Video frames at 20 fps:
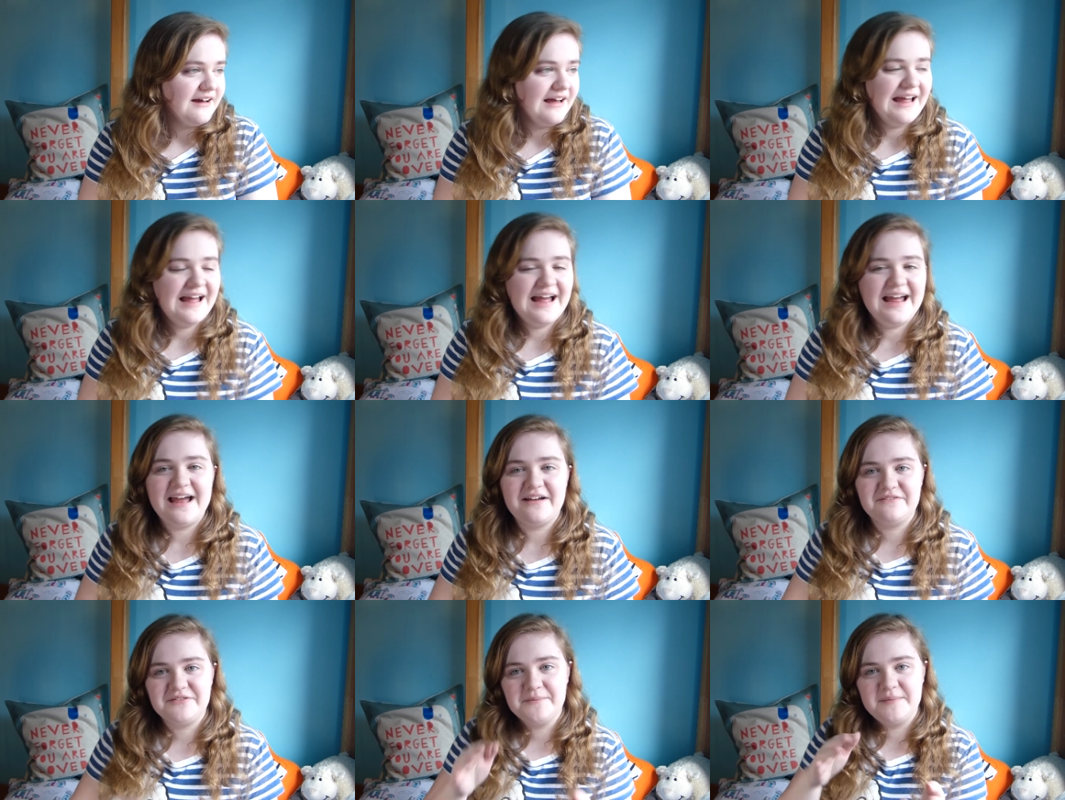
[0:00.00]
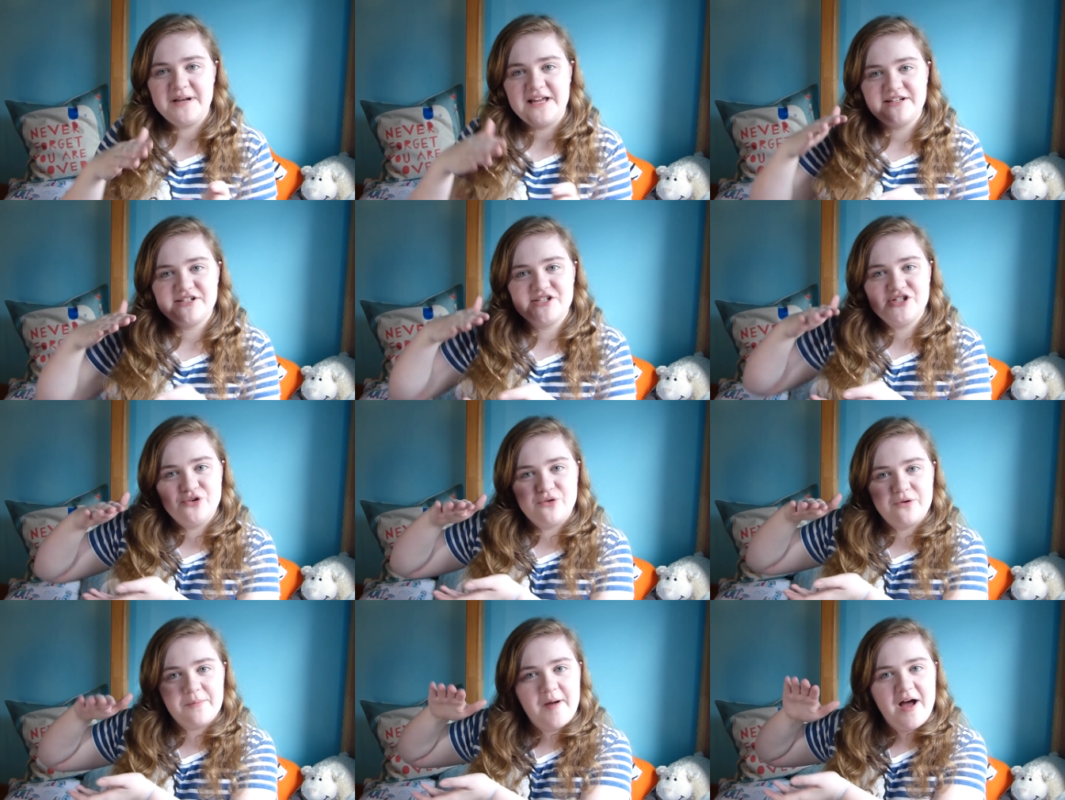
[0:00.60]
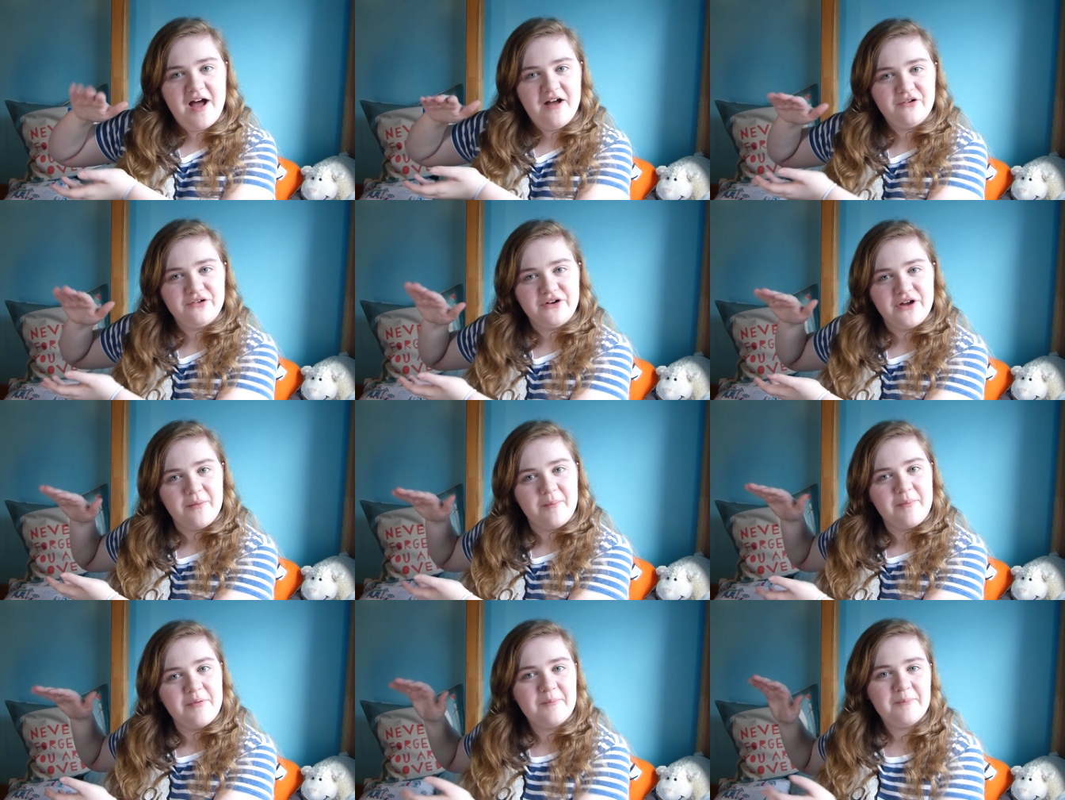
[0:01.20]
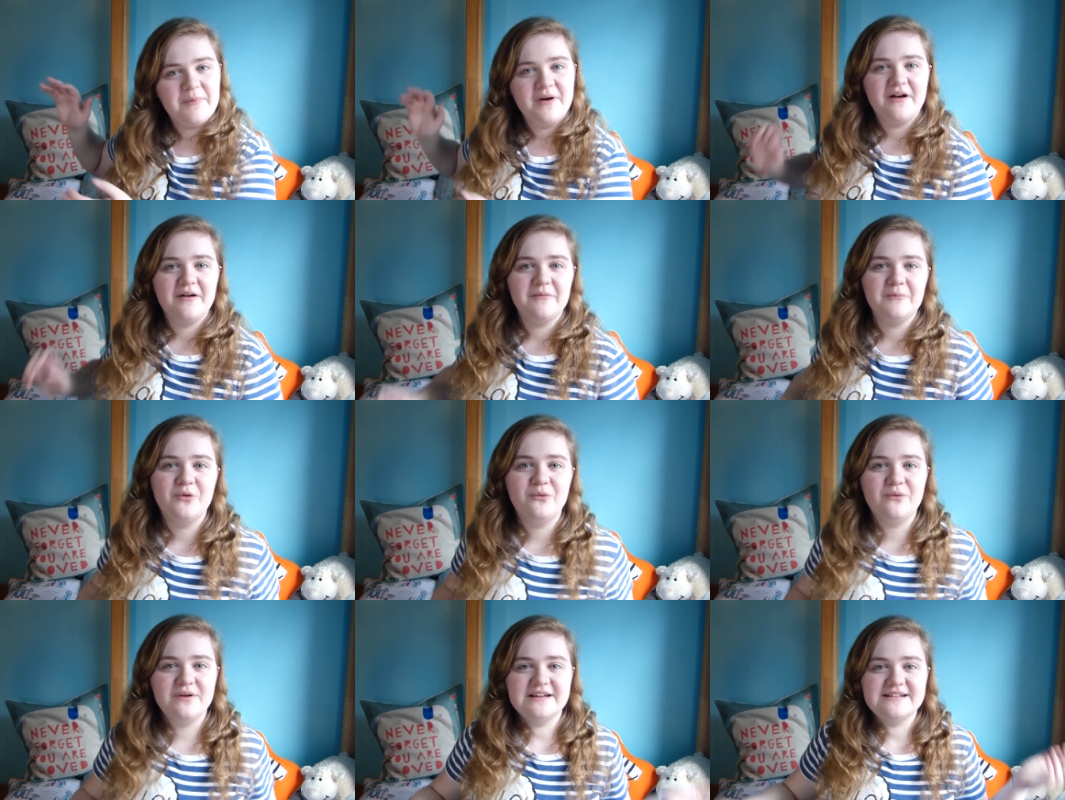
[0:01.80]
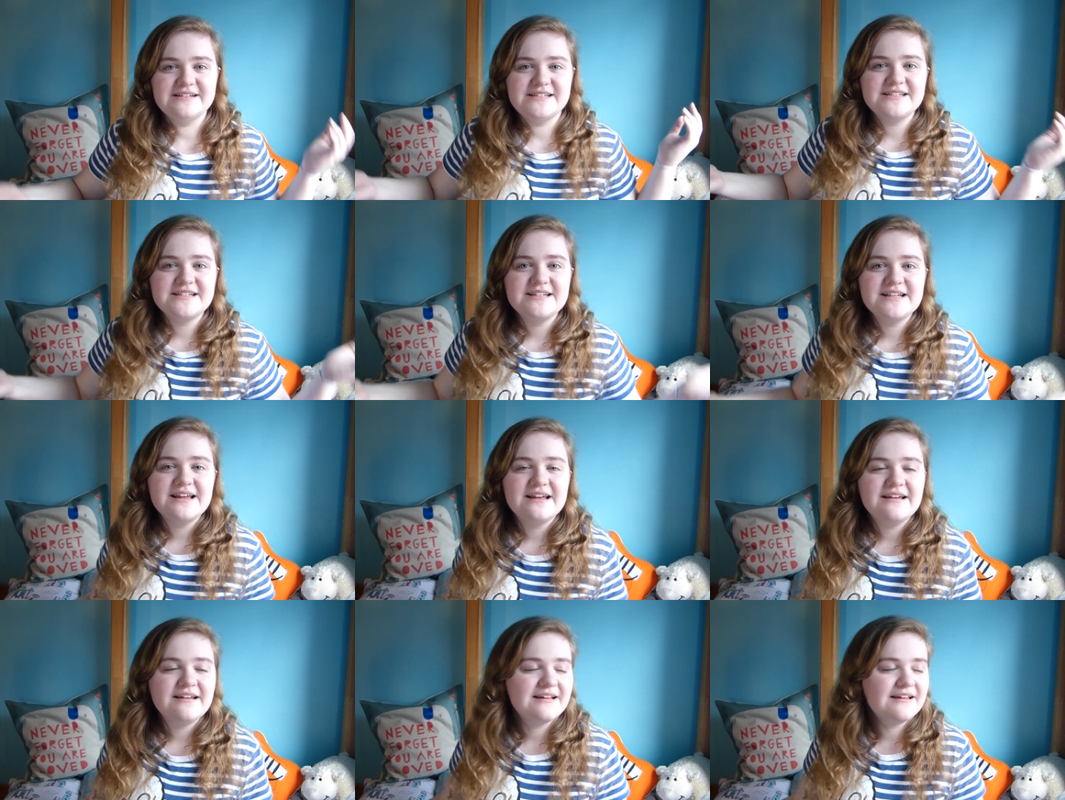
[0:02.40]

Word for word: I, I have them like stockpiled up, but I'm always